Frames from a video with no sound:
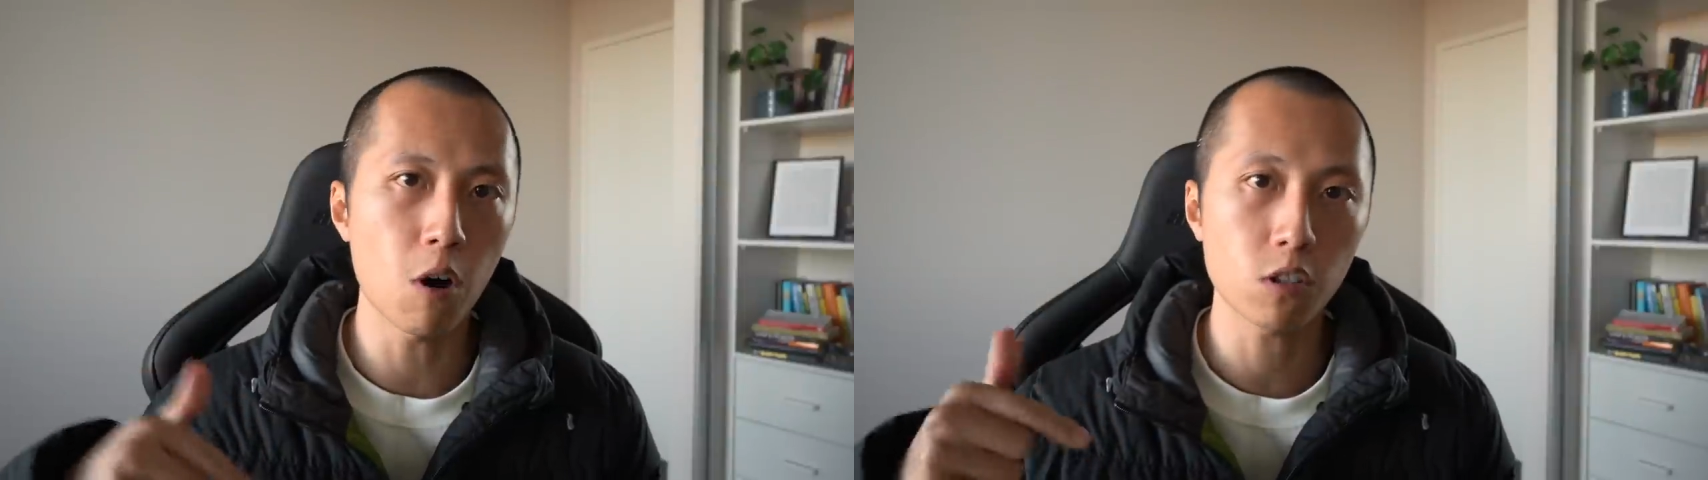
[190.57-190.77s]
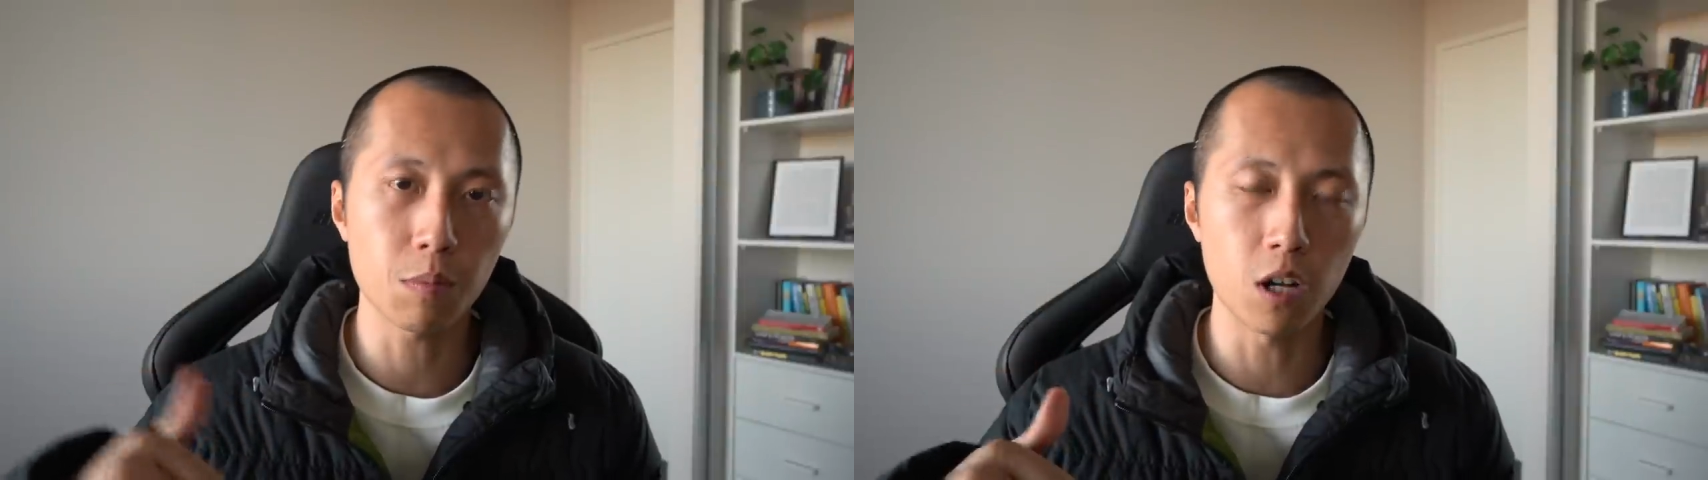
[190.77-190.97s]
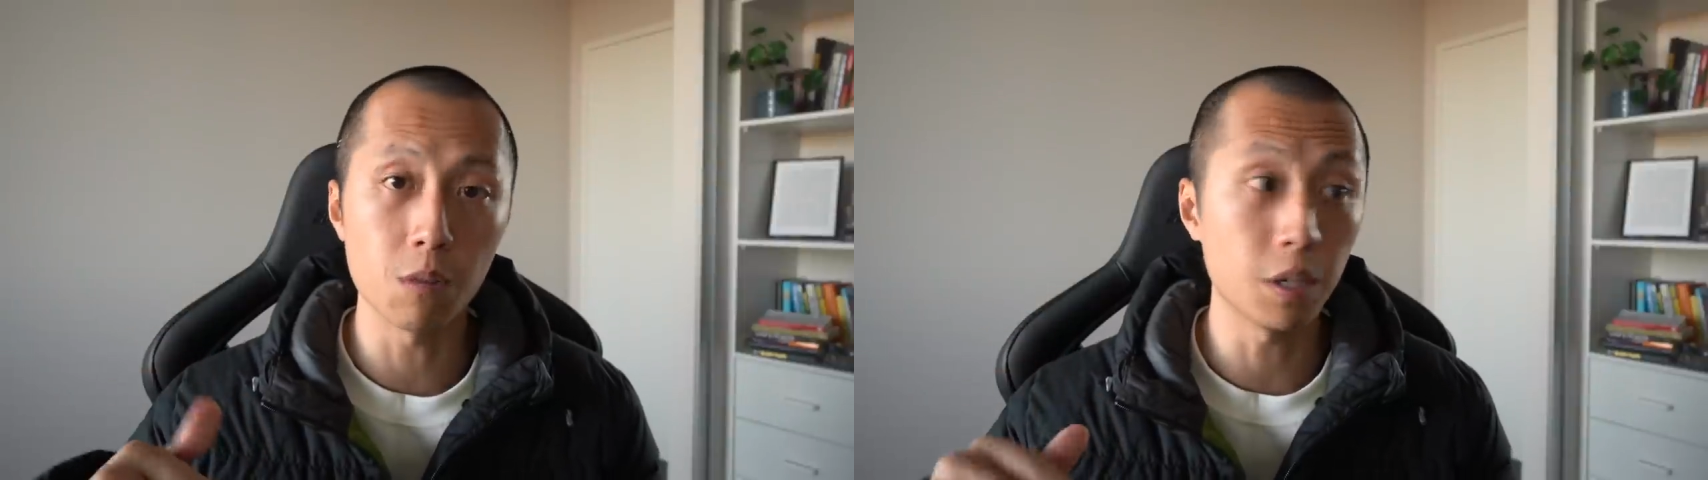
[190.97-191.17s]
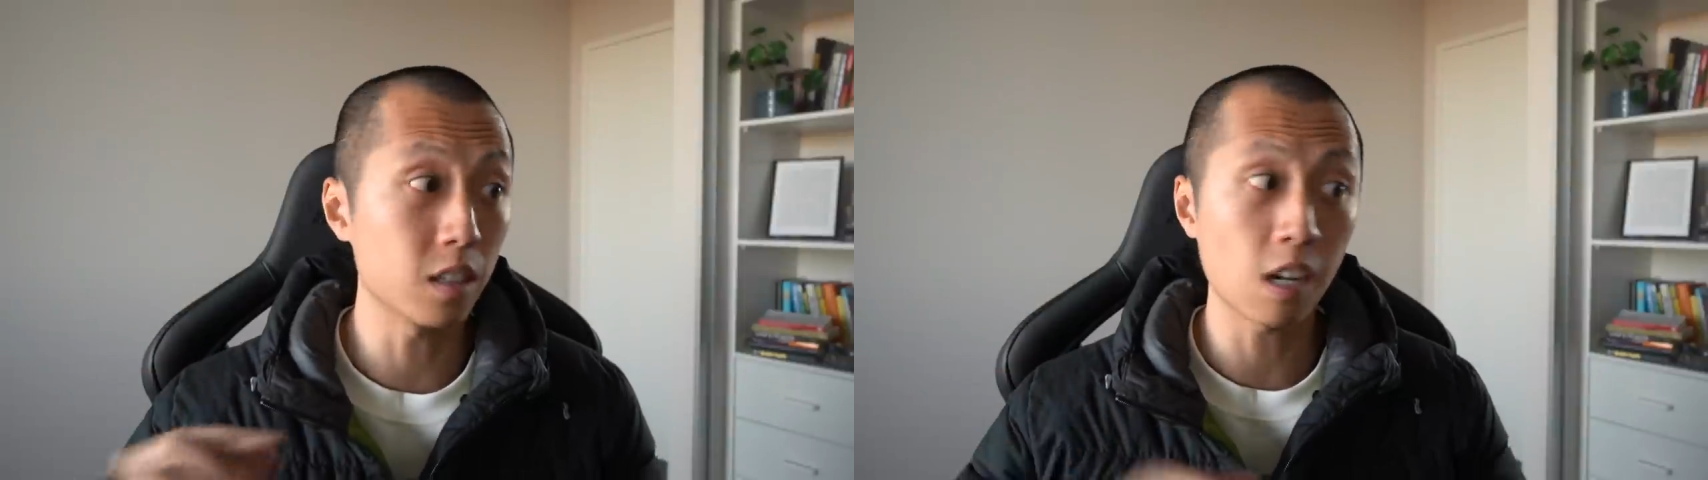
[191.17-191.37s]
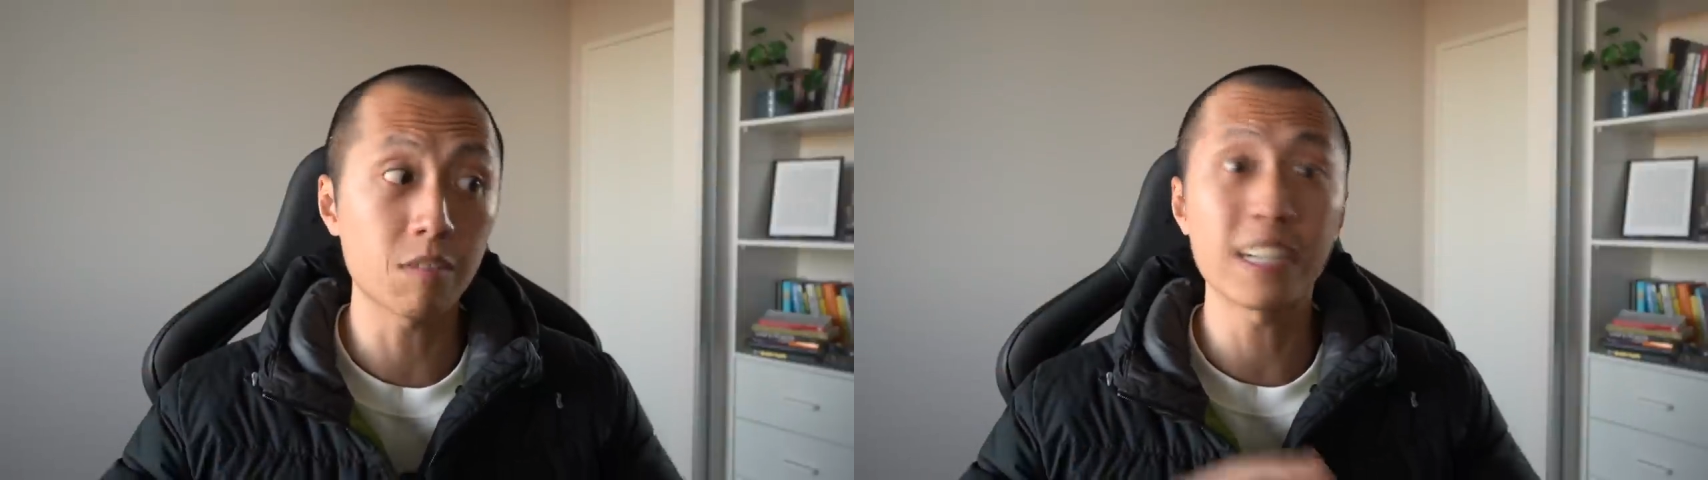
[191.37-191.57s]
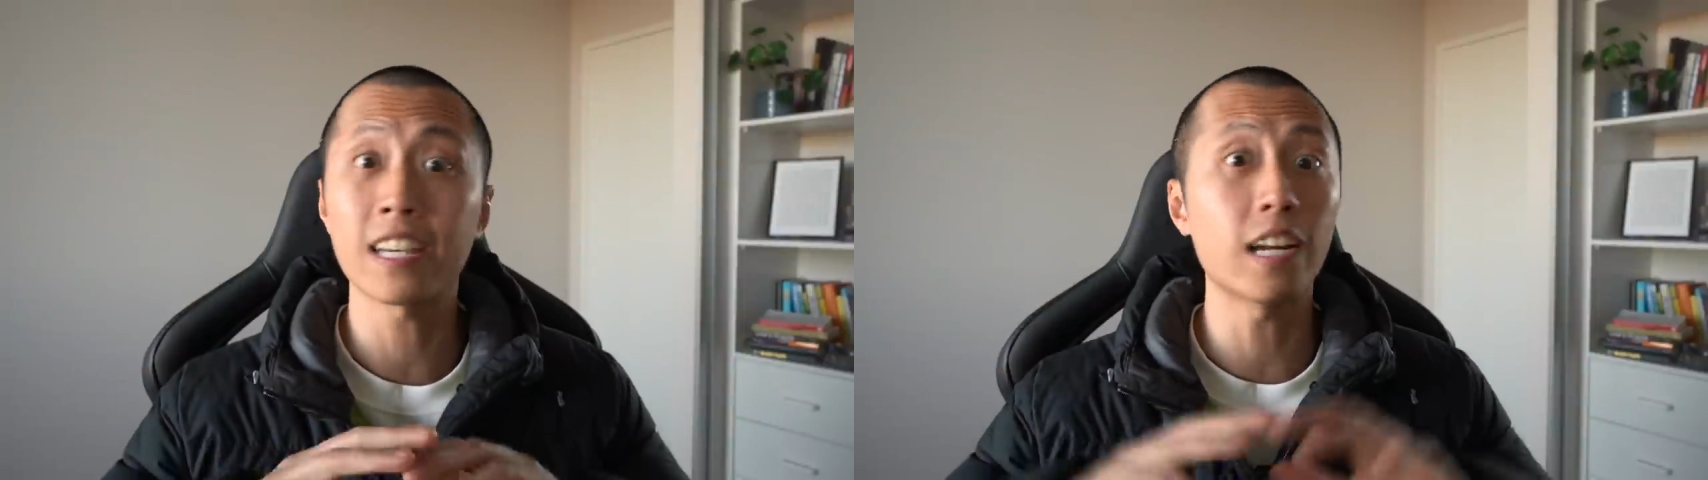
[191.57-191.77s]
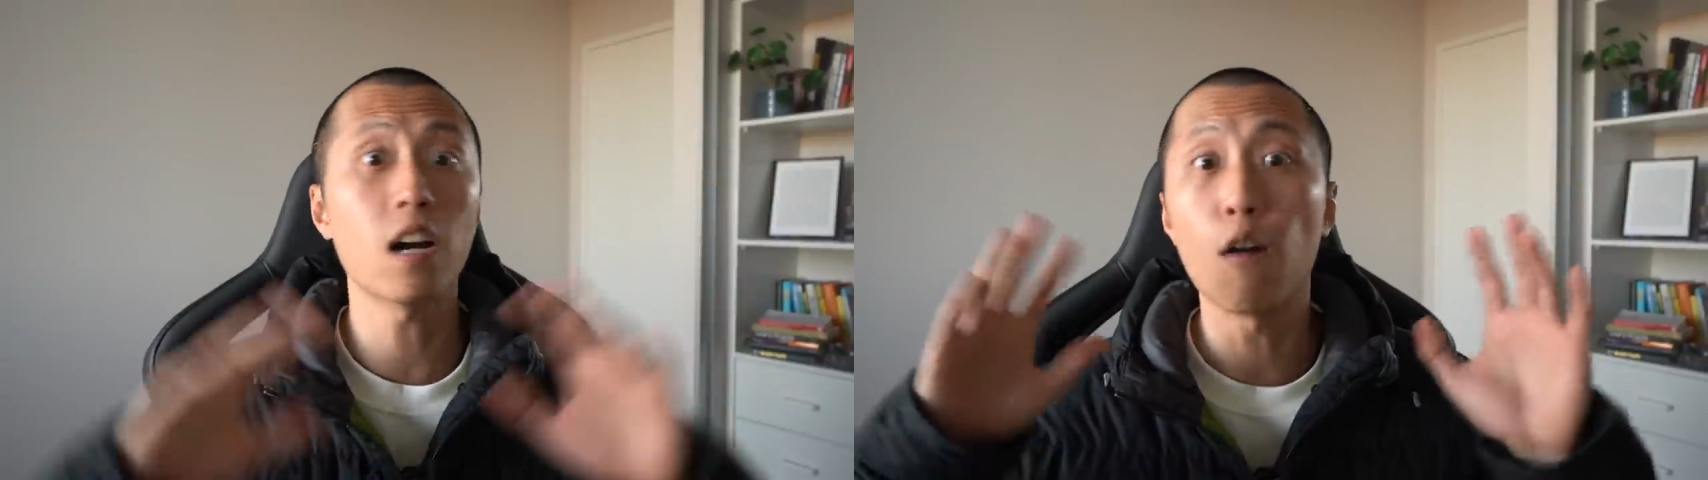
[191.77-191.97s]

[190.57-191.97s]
box below because I've dedicated